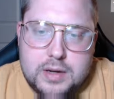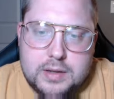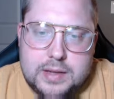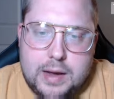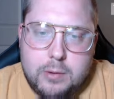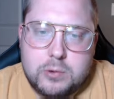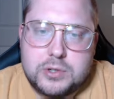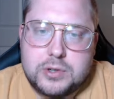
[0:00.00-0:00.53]

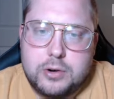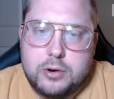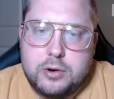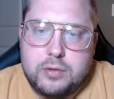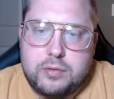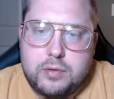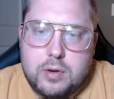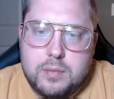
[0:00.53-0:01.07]
that was
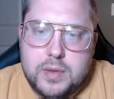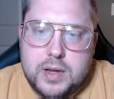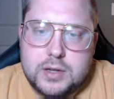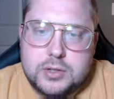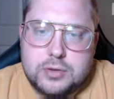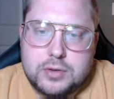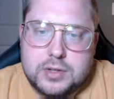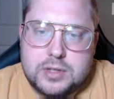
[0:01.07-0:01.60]
earned from
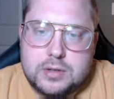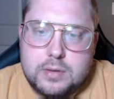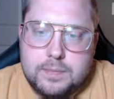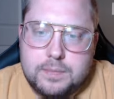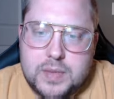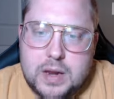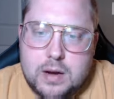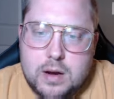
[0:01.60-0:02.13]
interest
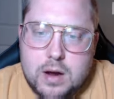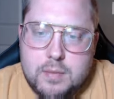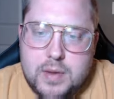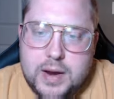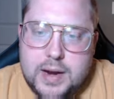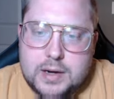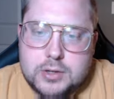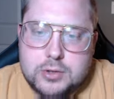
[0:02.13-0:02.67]
and not my
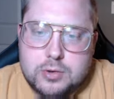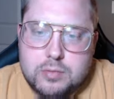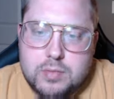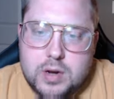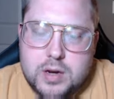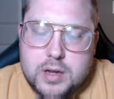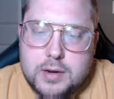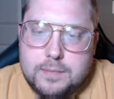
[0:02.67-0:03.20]
actual
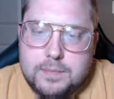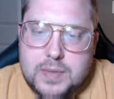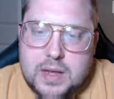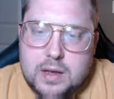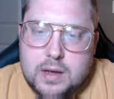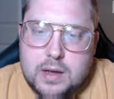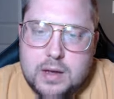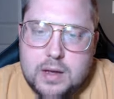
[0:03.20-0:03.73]
money,
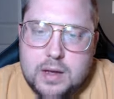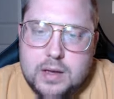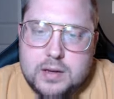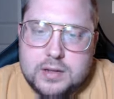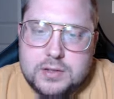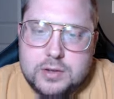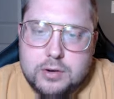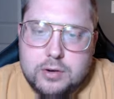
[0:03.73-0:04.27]
it
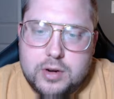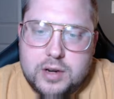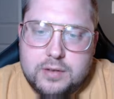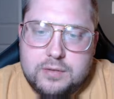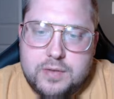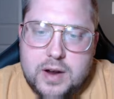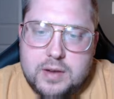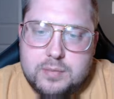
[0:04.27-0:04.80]
is earning
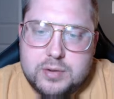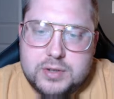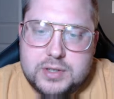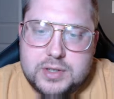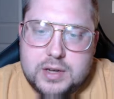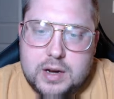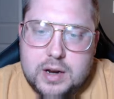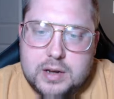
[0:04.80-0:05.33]

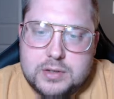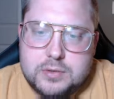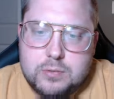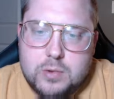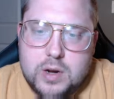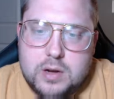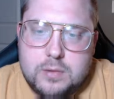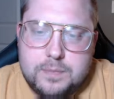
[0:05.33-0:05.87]
5% as
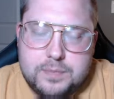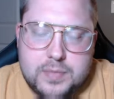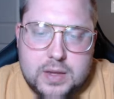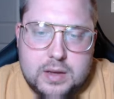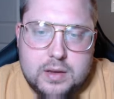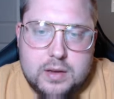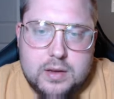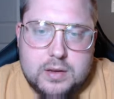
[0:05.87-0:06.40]
well.
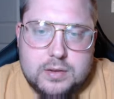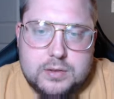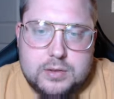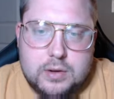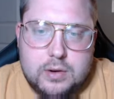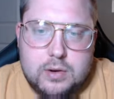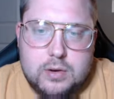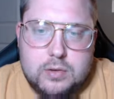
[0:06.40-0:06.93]

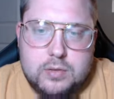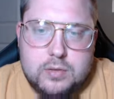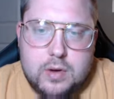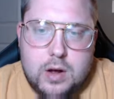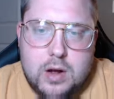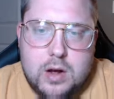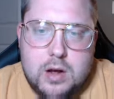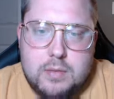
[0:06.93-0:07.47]
So
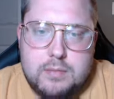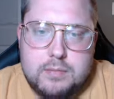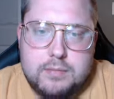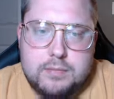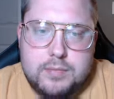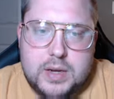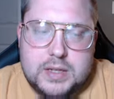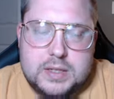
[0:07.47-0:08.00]

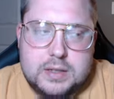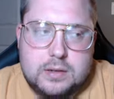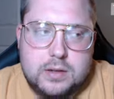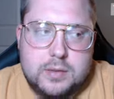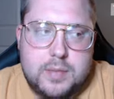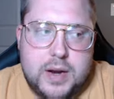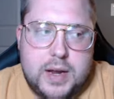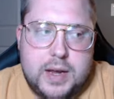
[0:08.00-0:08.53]
basically
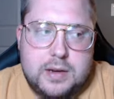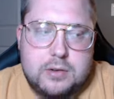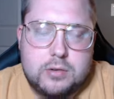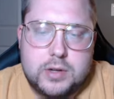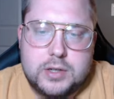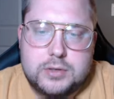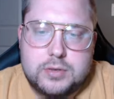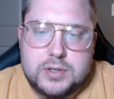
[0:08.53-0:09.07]
my annual
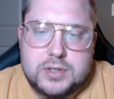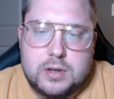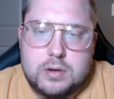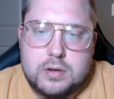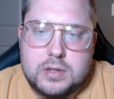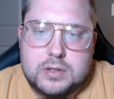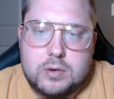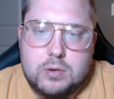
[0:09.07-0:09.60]
interest on
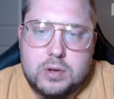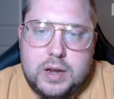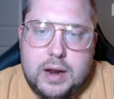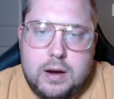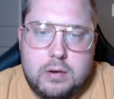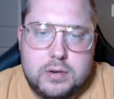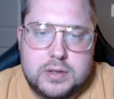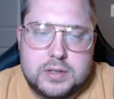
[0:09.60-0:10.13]
this whole
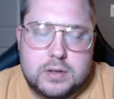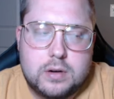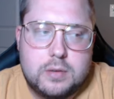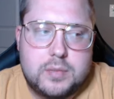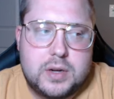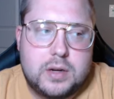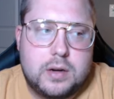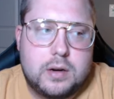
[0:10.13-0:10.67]
account is going to
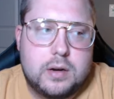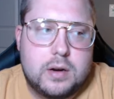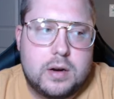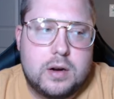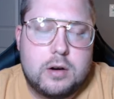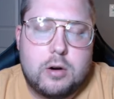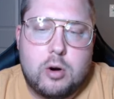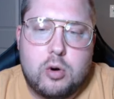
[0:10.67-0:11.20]
be
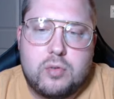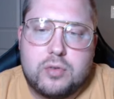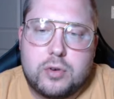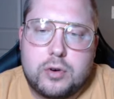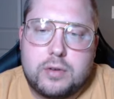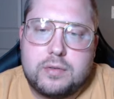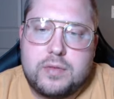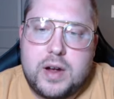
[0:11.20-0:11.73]

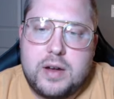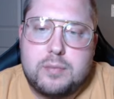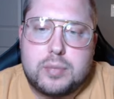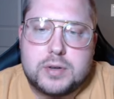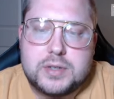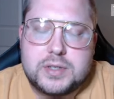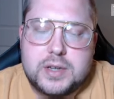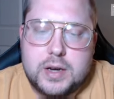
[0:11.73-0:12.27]
over
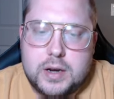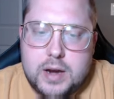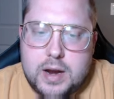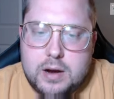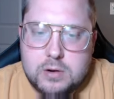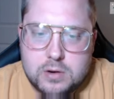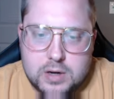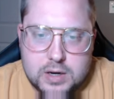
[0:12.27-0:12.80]
5% now.